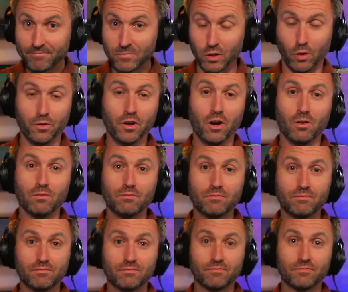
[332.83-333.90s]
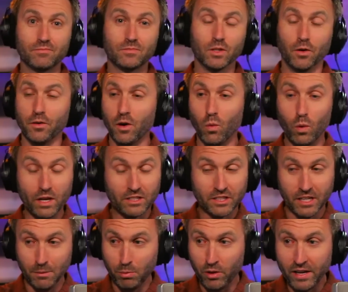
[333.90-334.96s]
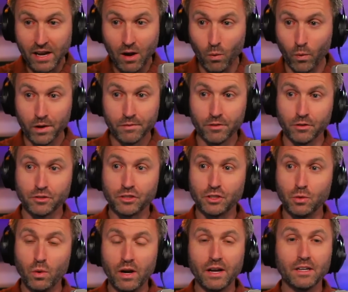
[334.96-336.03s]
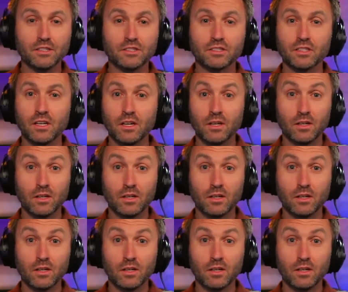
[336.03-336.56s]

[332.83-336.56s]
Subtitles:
Don't know. Don't know. It's going to play out one of those two ways,